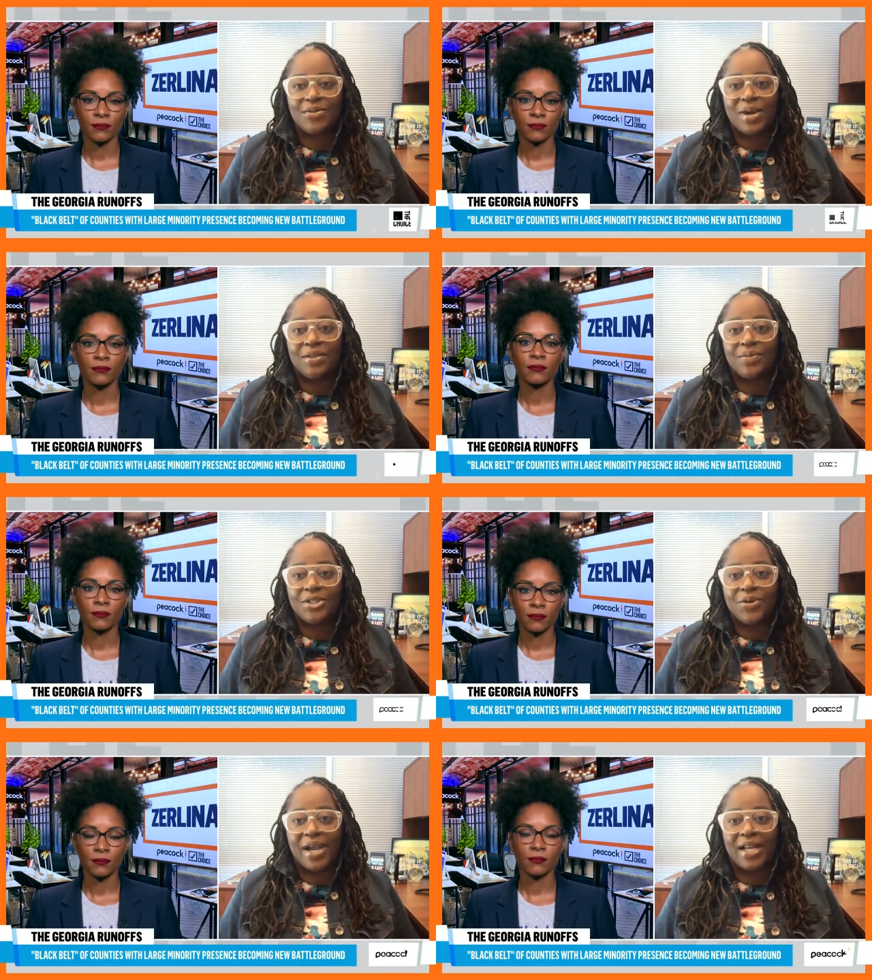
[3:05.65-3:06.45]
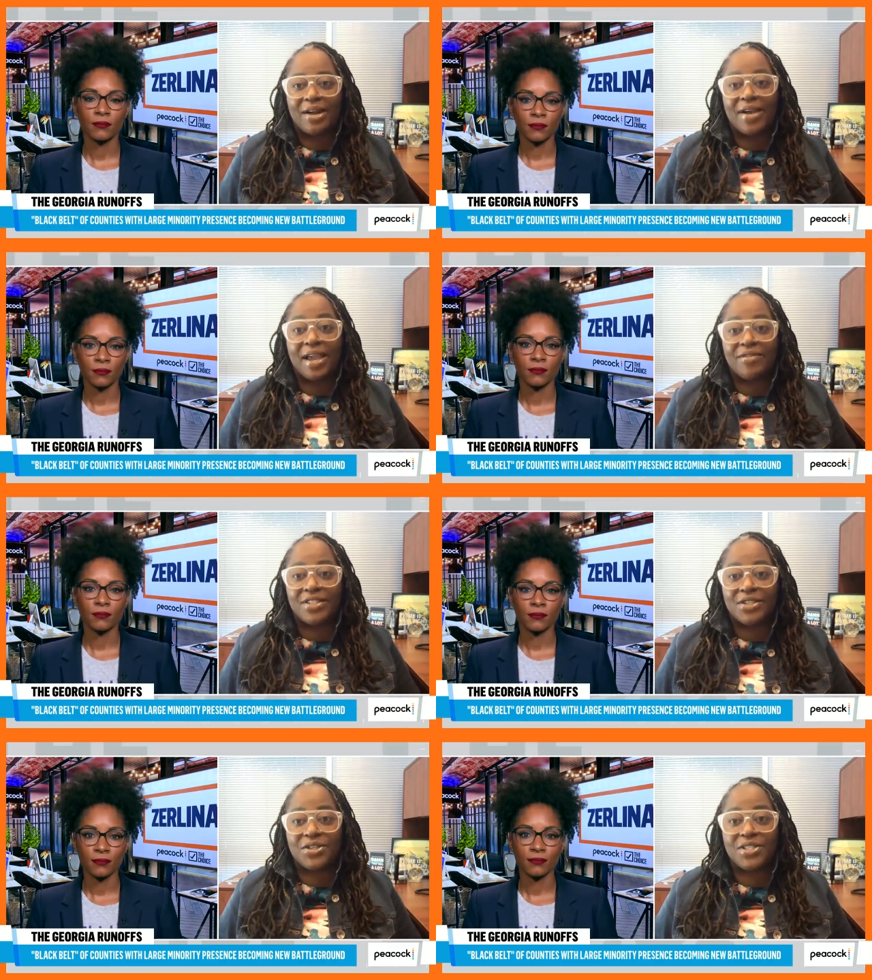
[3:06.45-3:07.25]
Speaker 1: the way that we train our
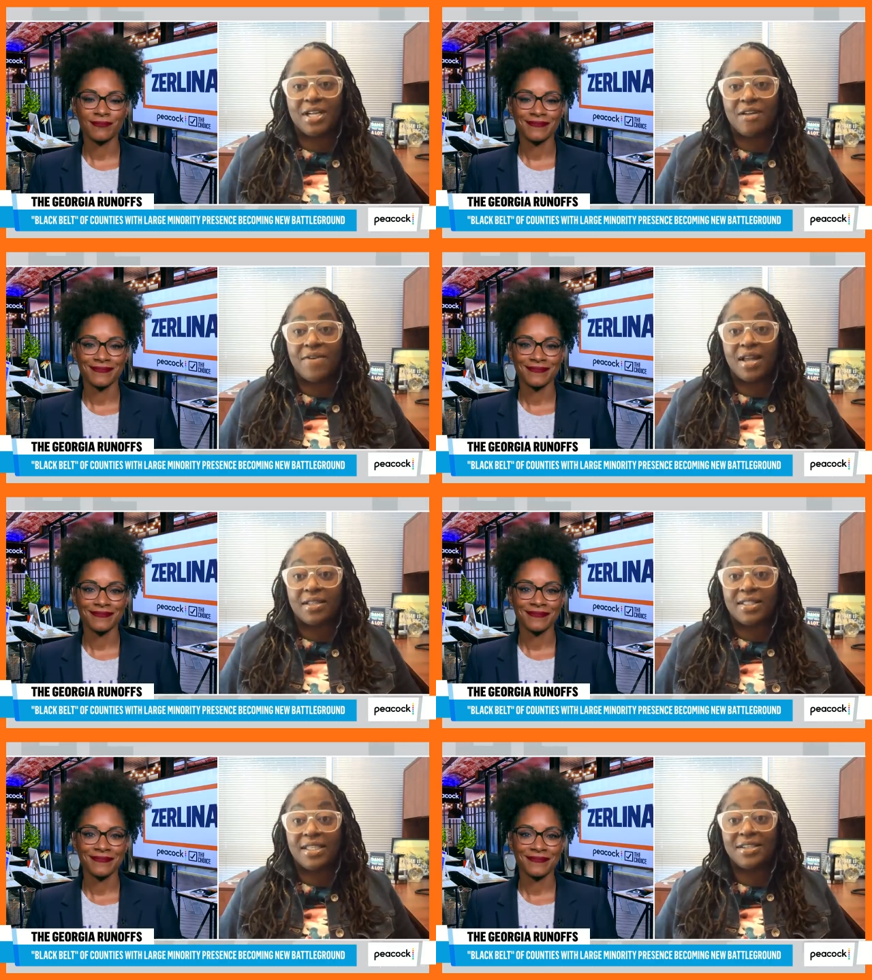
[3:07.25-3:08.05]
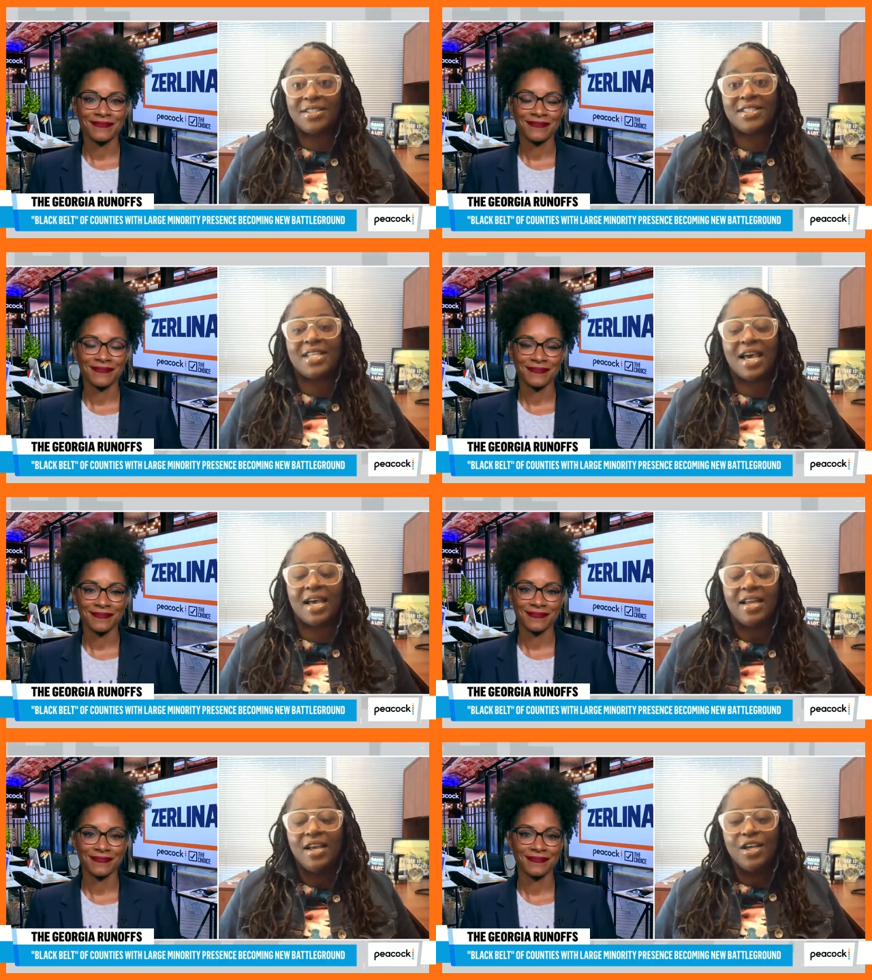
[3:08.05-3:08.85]
canvassers and our volunteers is
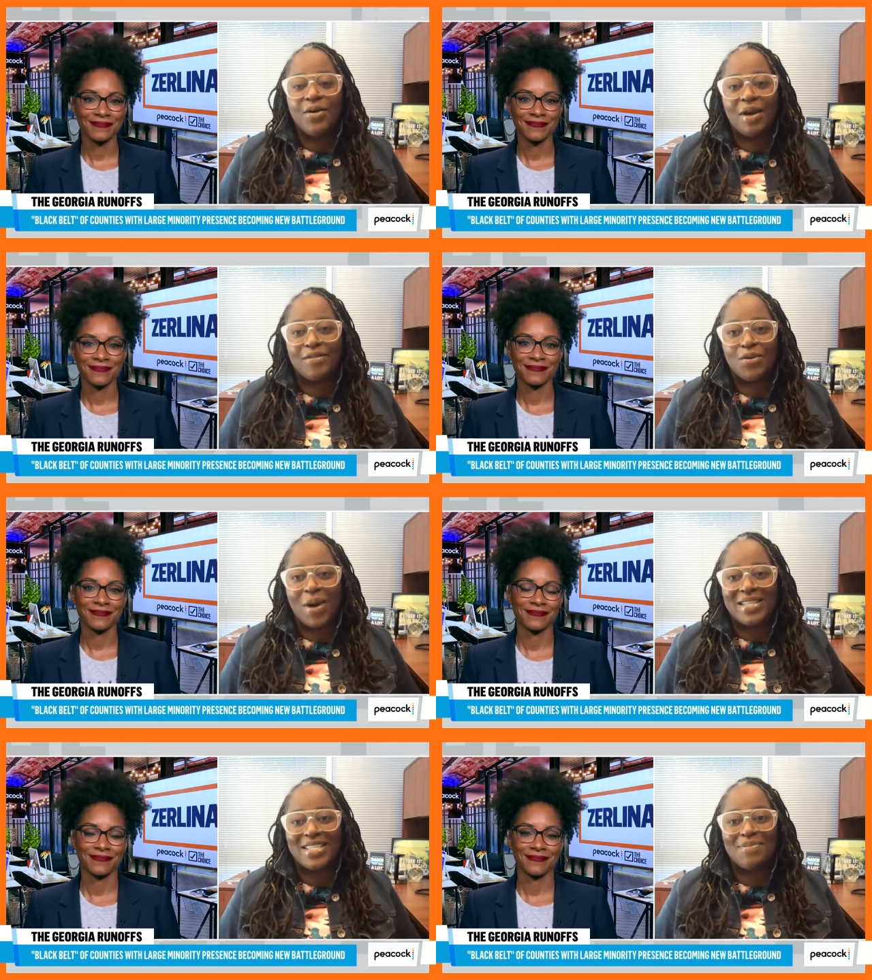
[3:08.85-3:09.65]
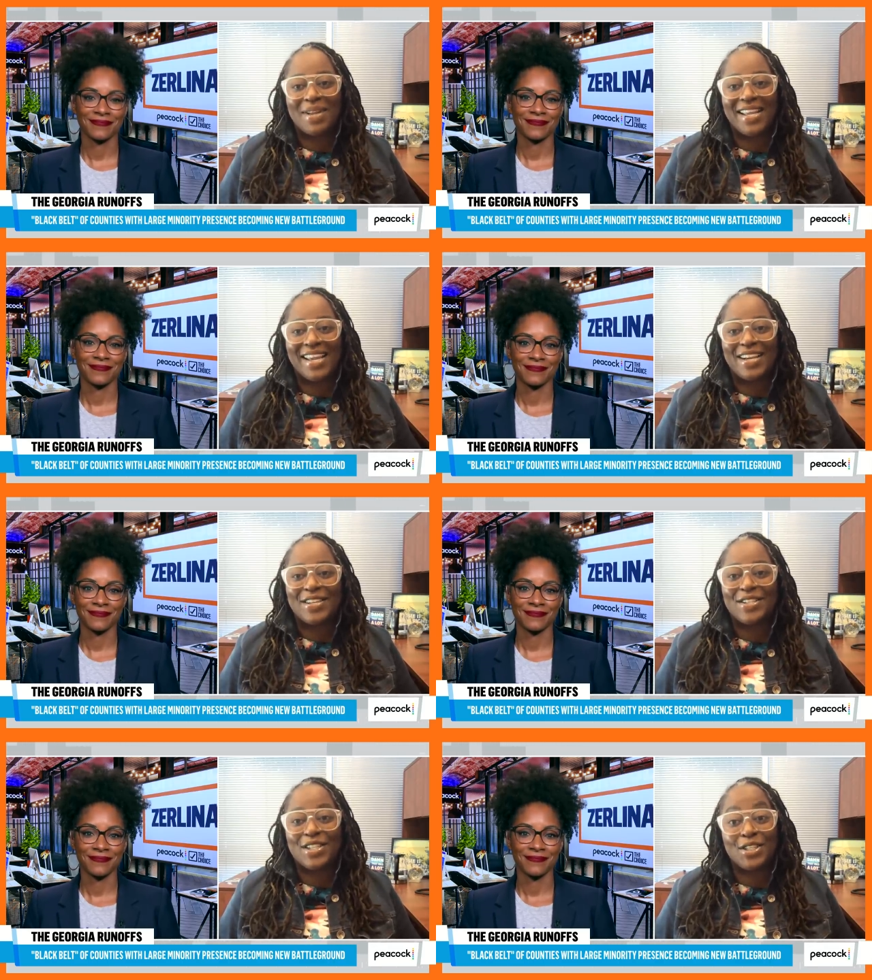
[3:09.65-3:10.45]
that you have twice as many
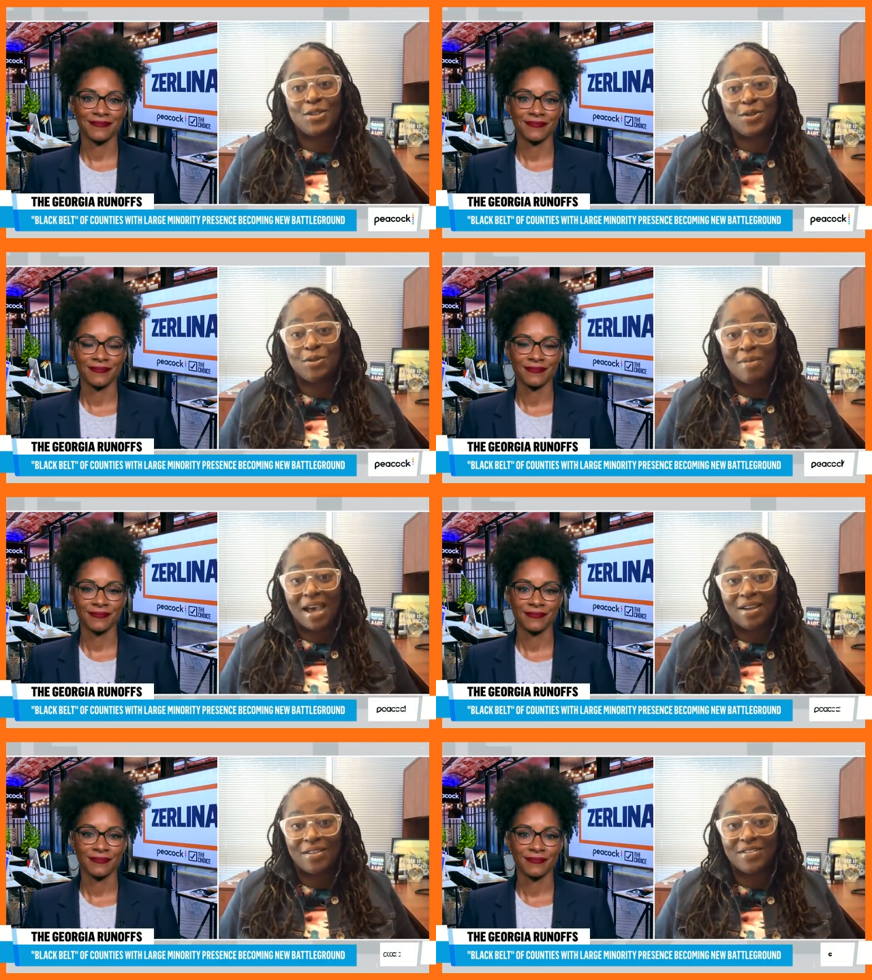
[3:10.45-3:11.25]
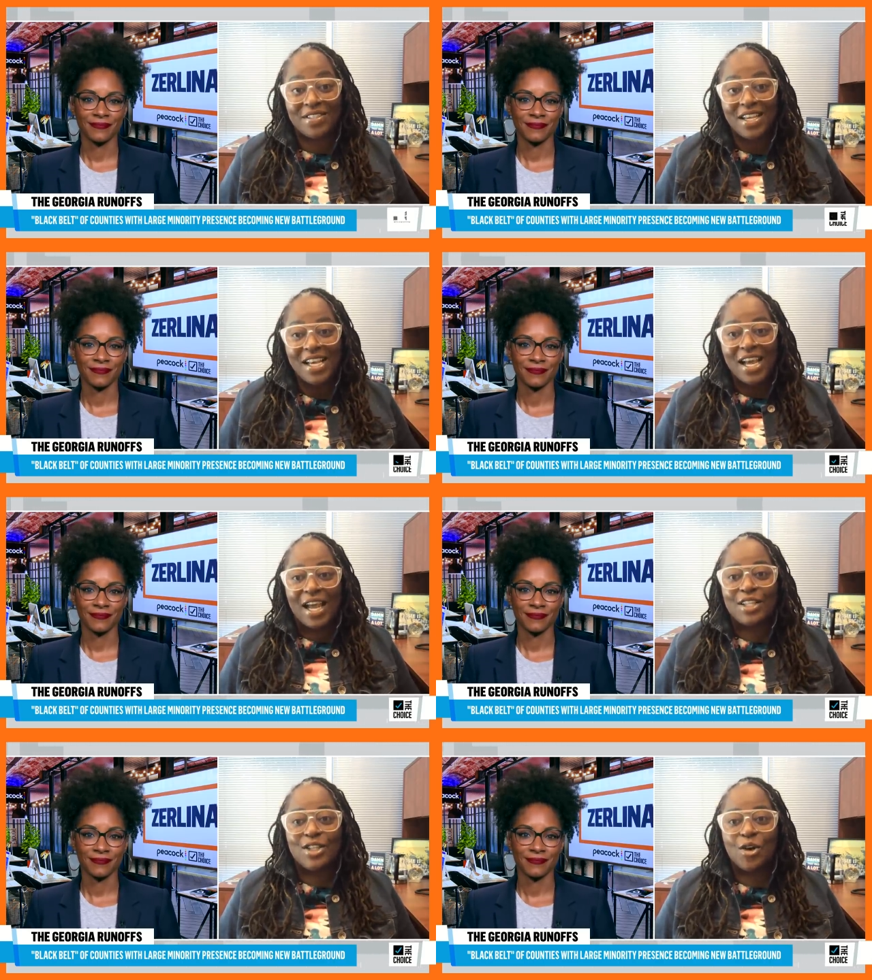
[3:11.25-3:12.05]
ears as you do mouths.
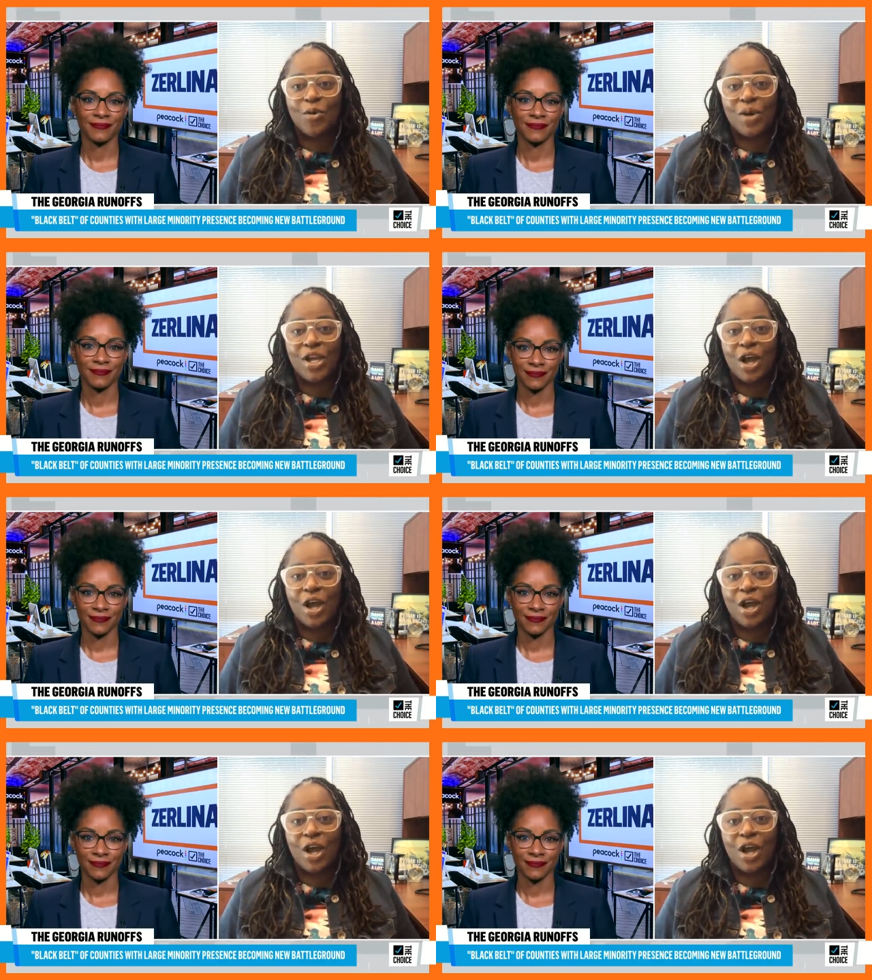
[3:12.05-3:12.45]
And so we